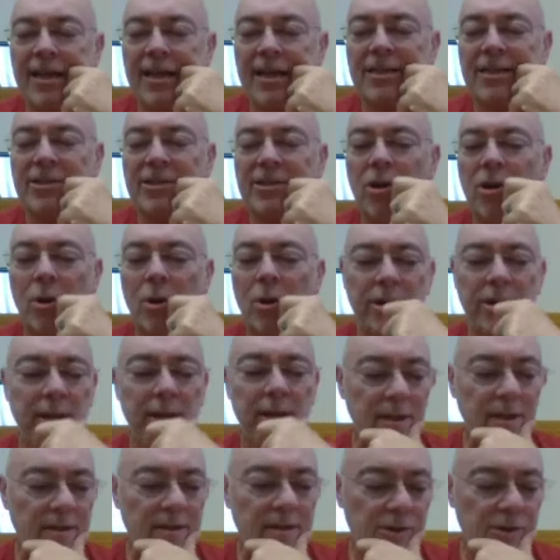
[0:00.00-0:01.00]

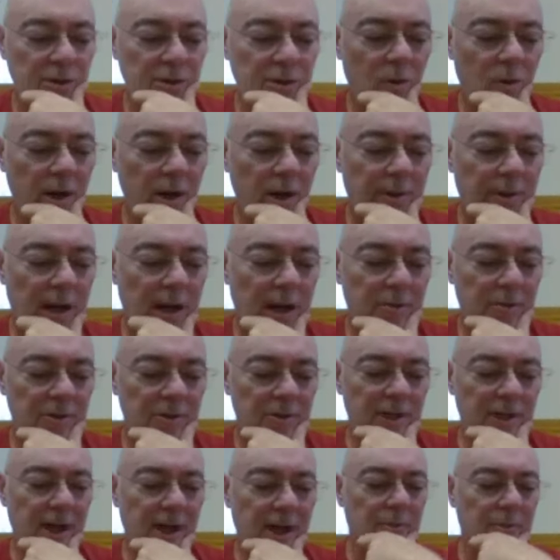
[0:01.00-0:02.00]
dystopian story
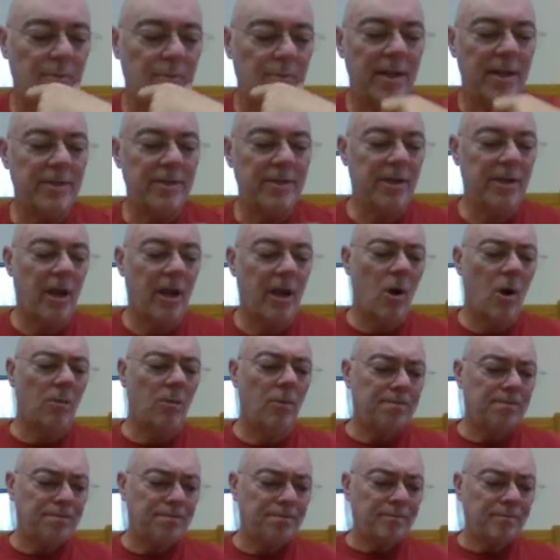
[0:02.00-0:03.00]
published a couple months
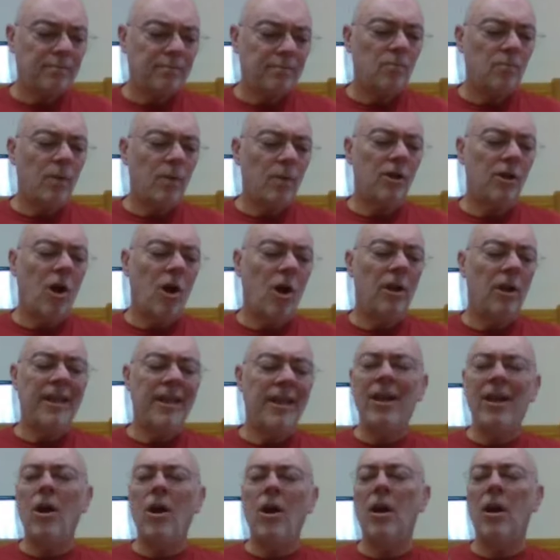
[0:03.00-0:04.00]
ago called
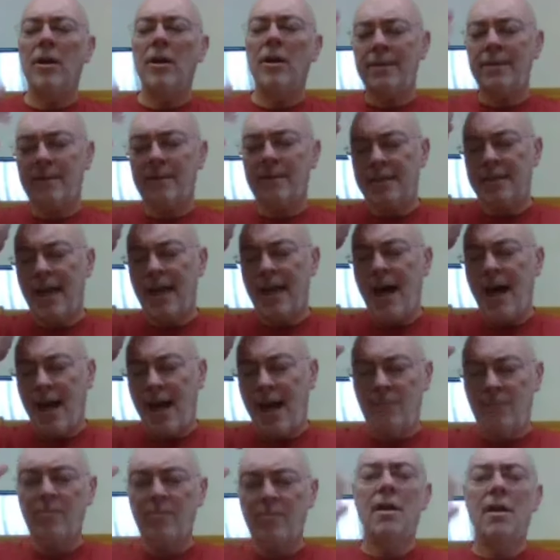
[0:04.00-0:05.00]
In Our
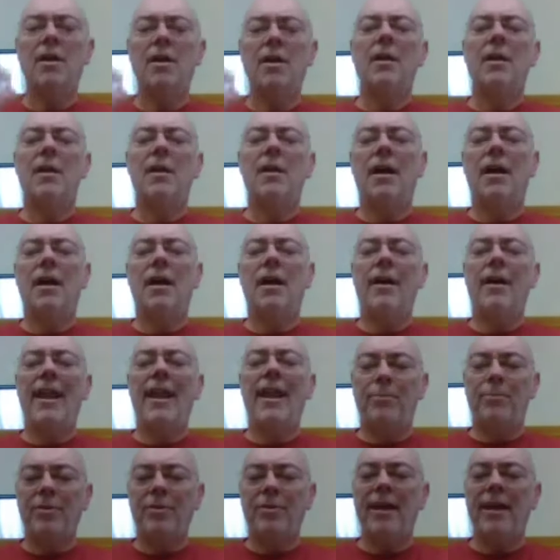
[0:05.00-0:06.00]
Time, and
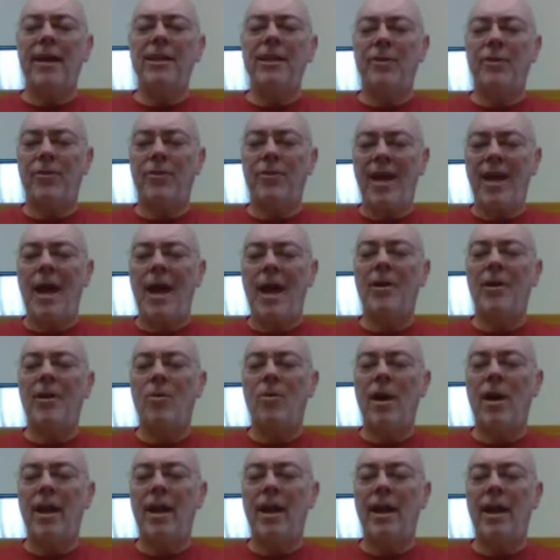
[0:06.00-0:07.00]
it plays with the
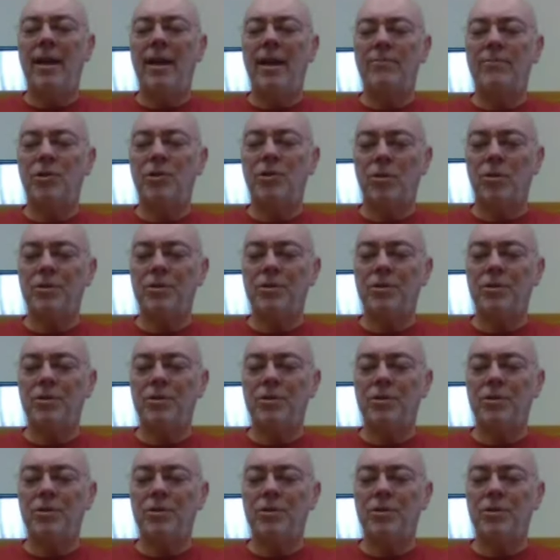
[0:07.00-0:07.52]
Hemingway short